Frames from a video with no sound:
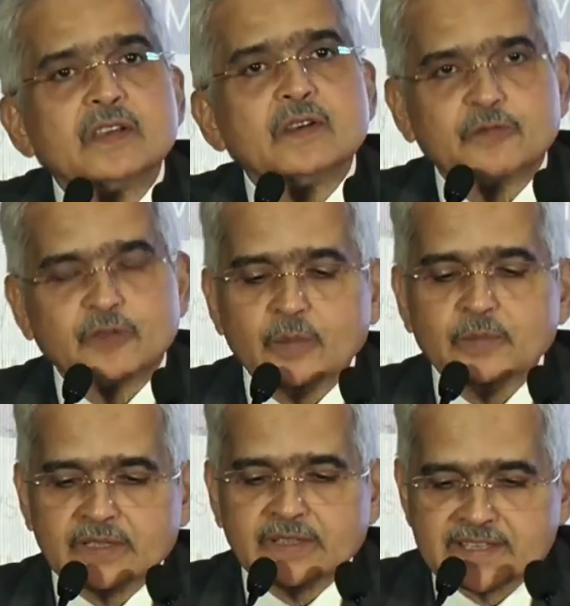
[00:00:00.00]
from
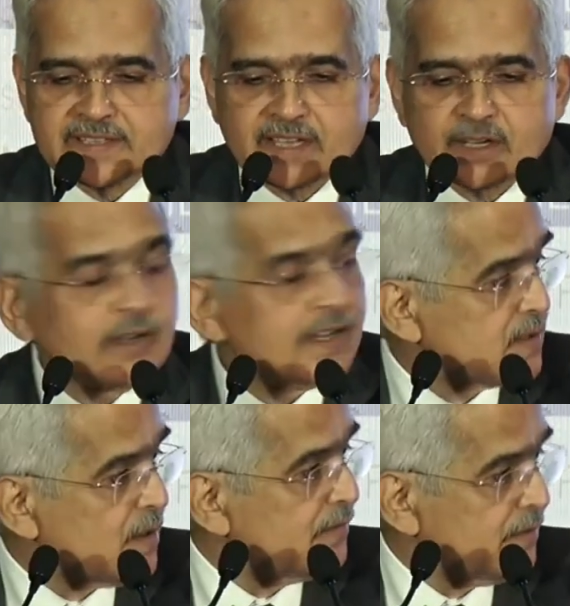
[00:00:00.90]
these College
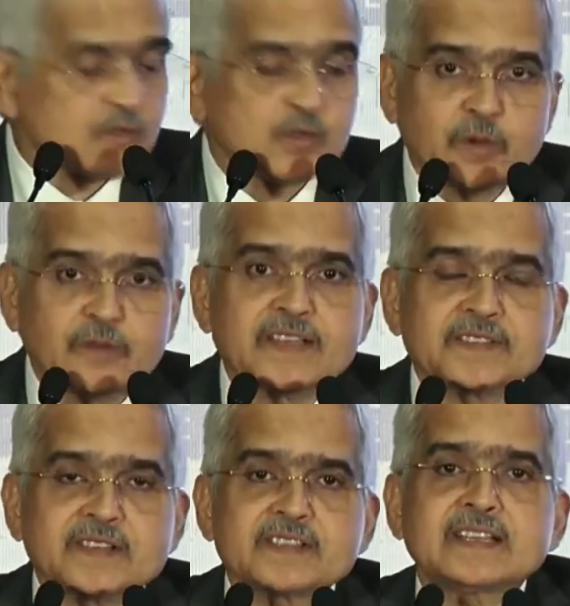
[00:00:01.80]
of
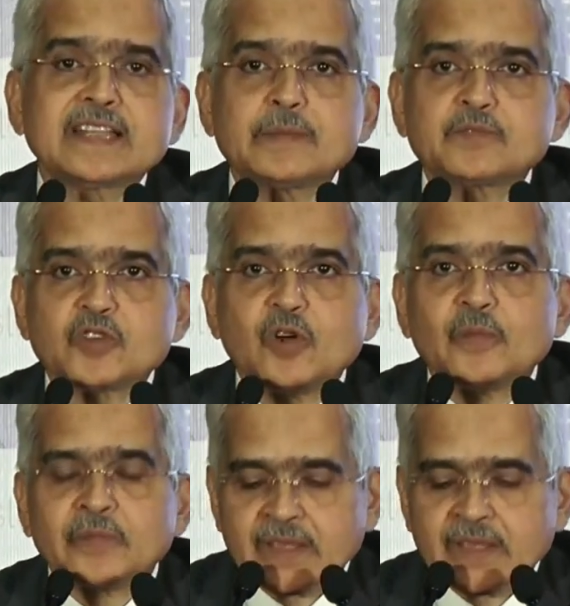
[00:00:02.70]
Supervisors, and I'm sure